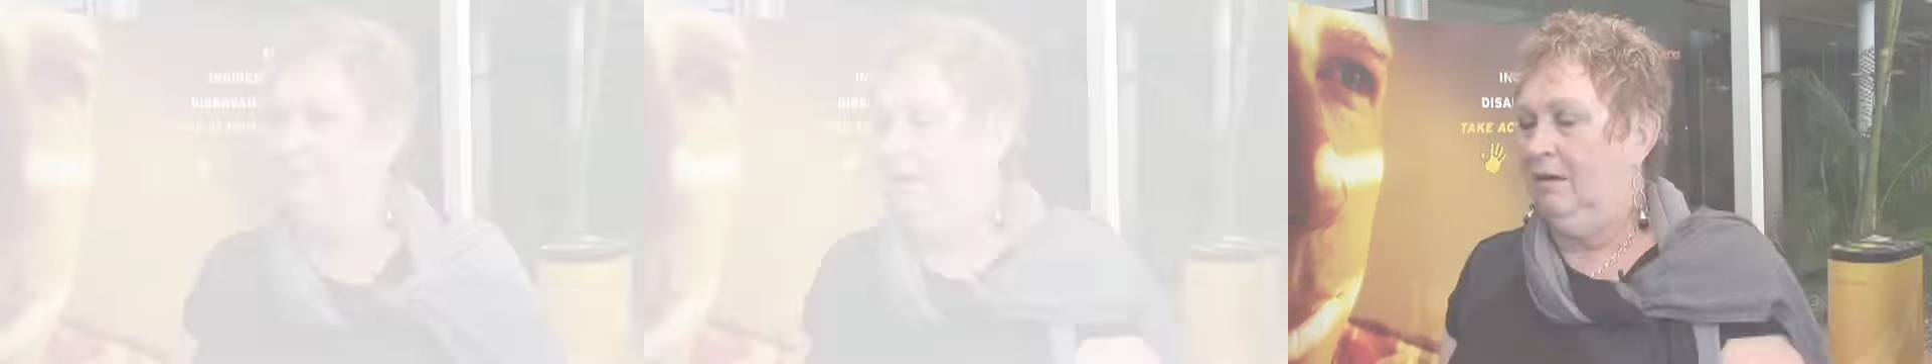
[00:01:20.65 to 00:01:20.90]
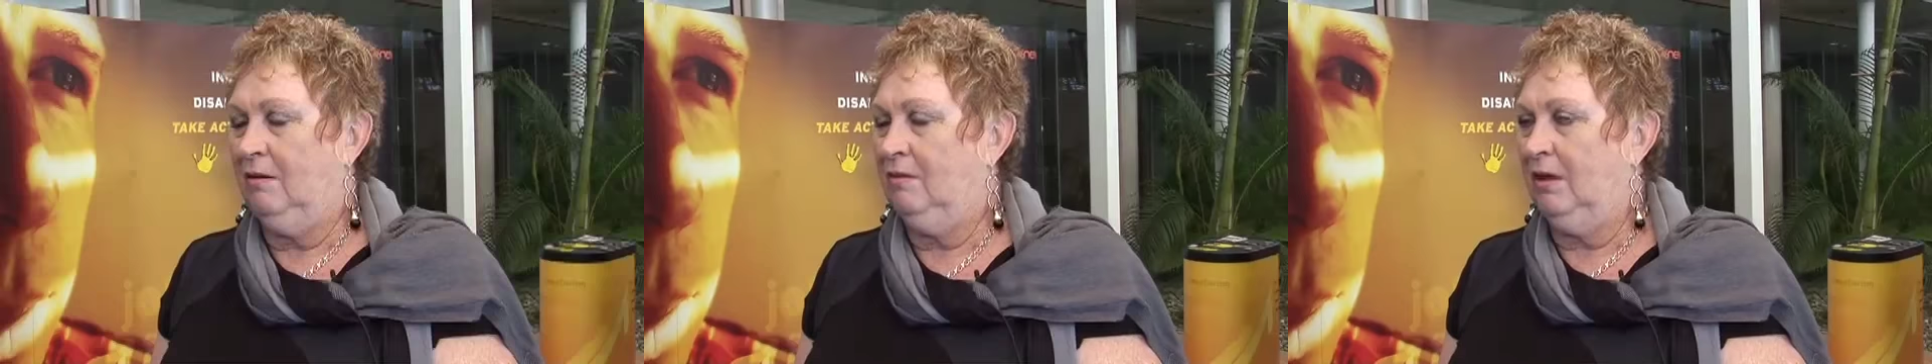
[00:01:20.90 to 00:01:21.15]

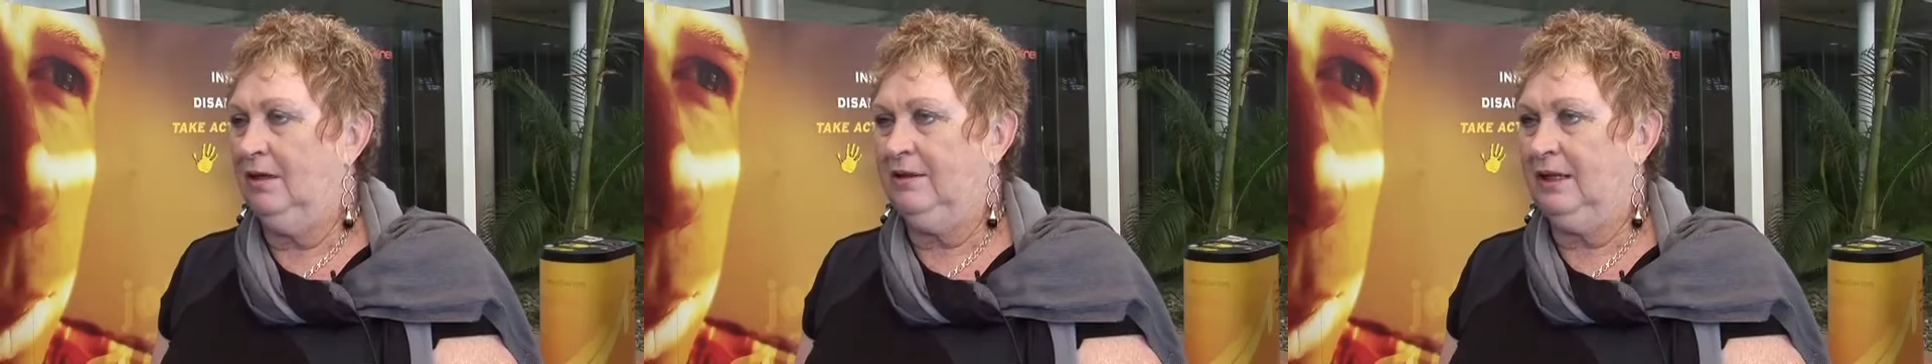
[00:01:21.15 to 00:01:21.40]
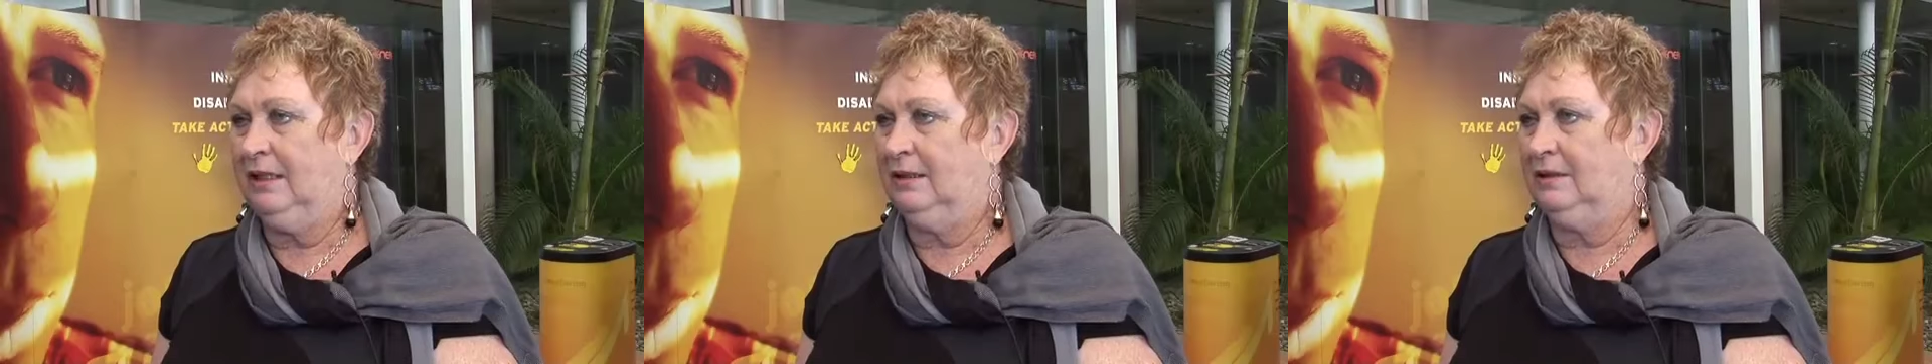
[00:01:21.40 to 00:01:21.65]
Oh, I
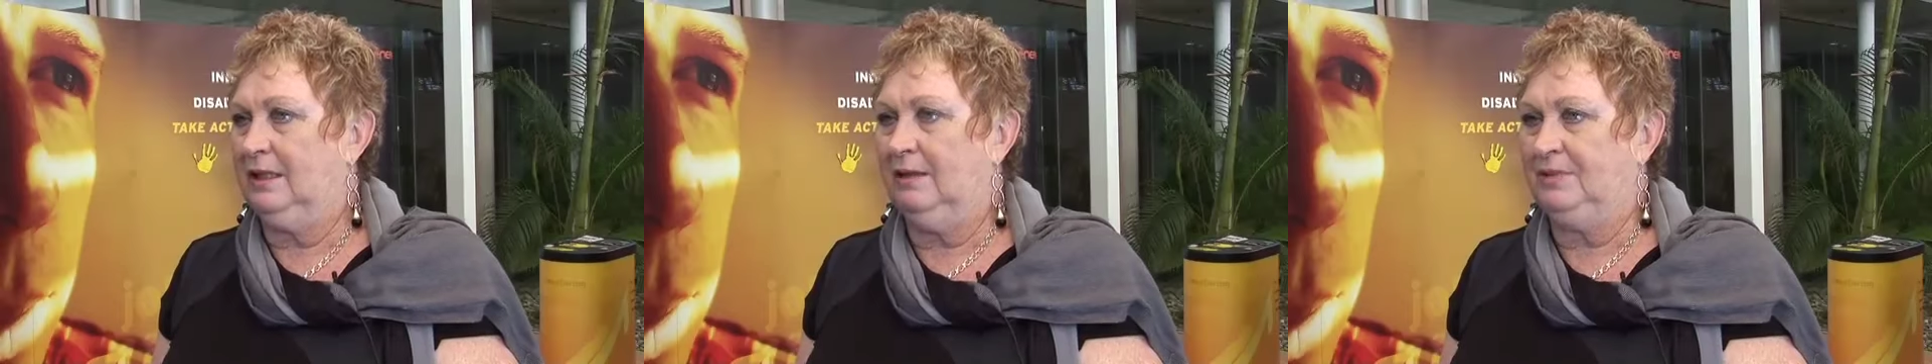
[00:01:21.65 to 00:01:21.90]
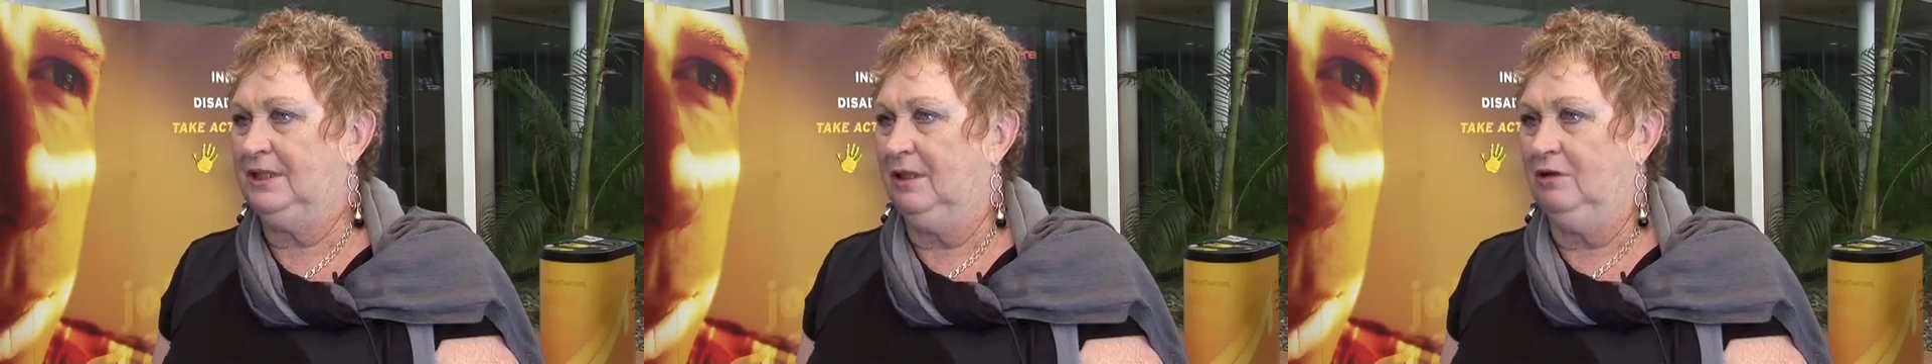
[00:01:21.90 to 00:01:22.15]
think it's
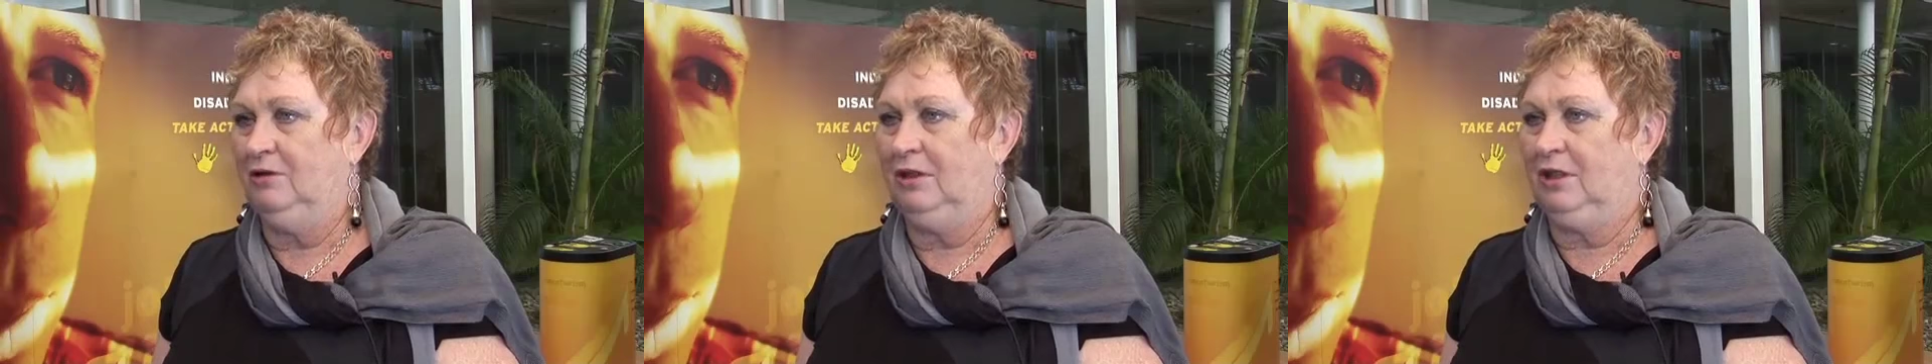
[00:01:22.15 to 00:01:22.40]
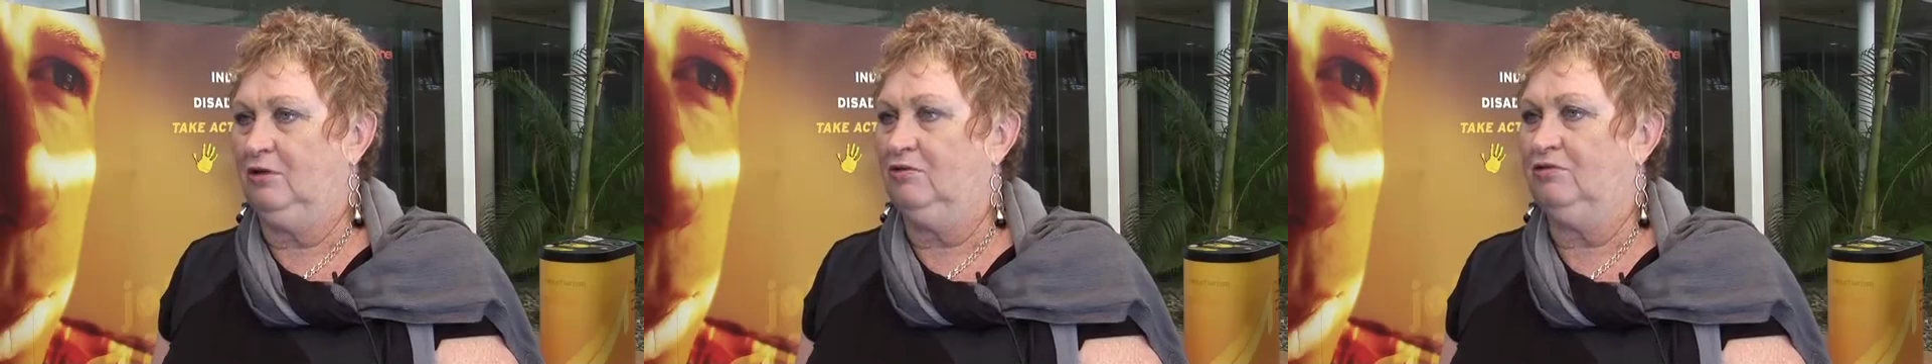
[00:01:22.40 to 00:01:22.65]

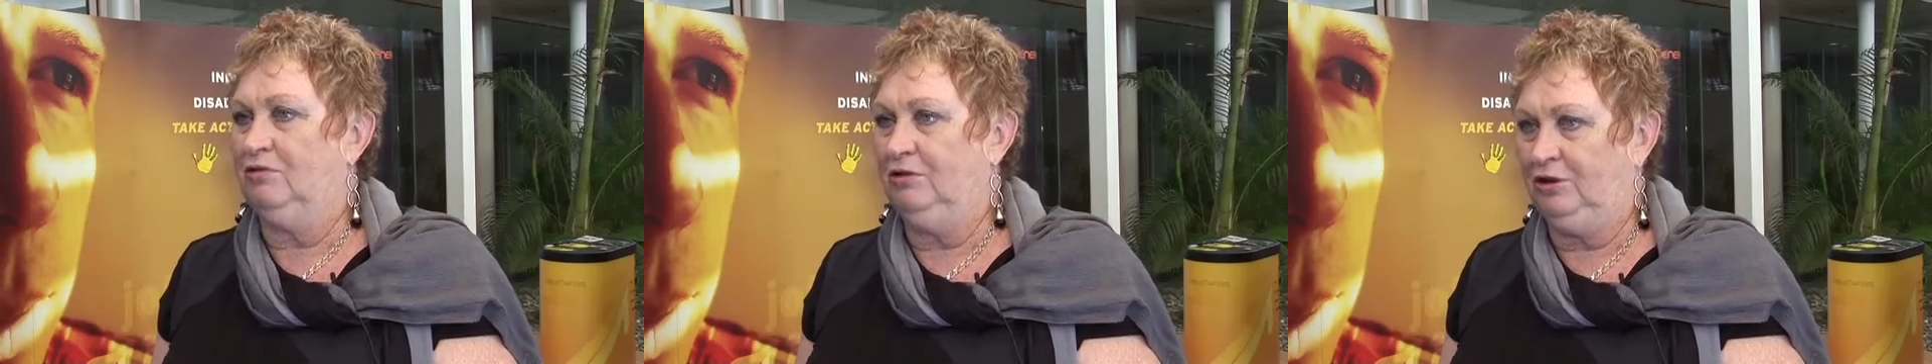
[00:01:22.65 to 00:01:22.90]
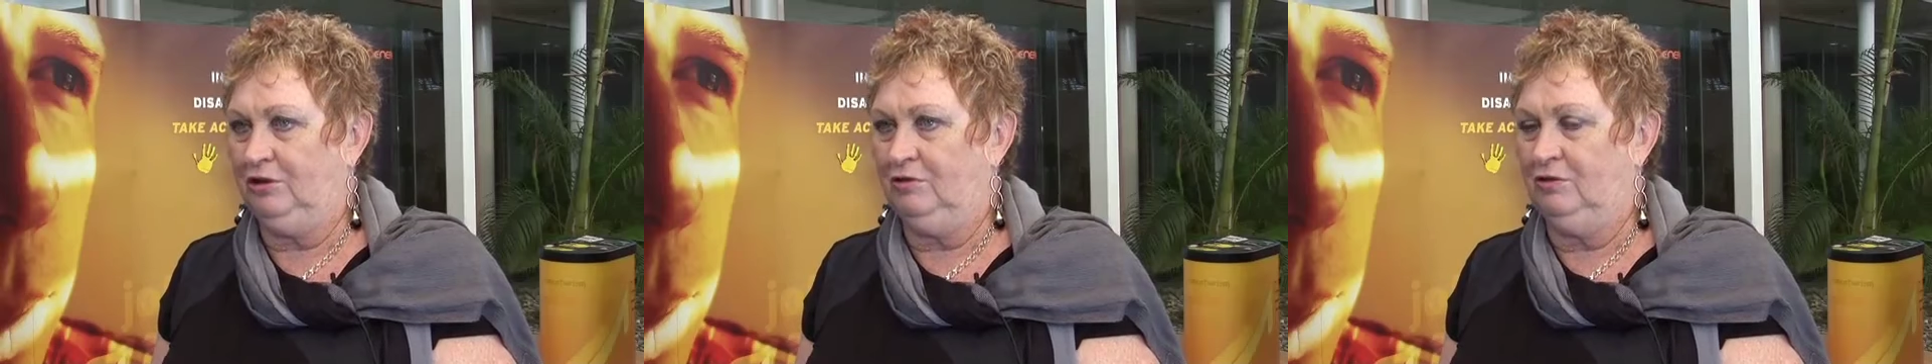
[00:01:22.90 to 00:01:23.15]
absolutely
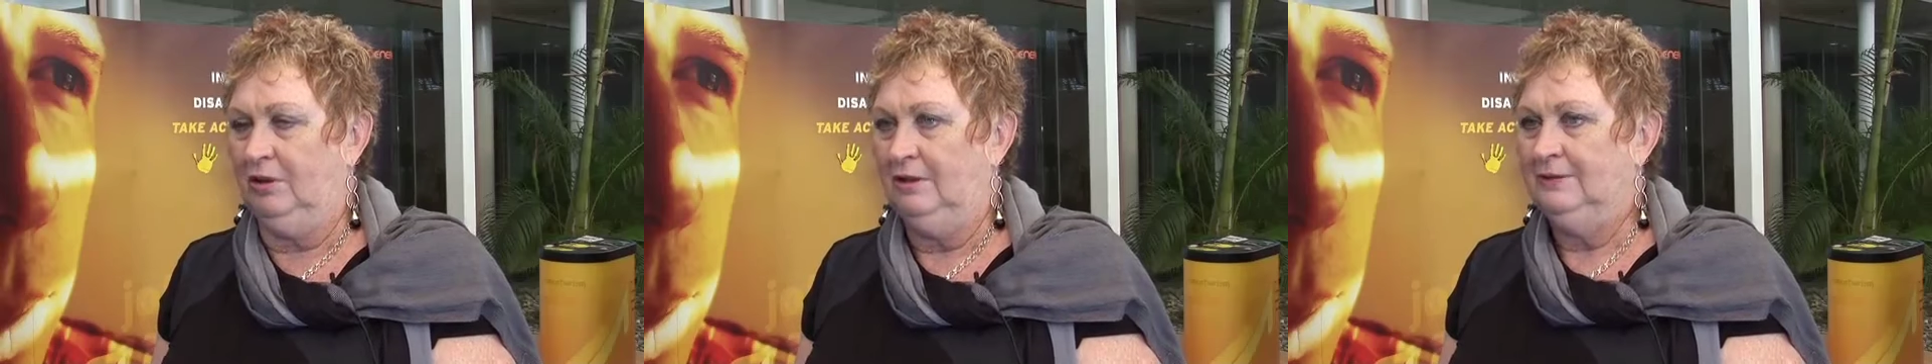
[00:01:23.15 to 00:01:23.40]
crucial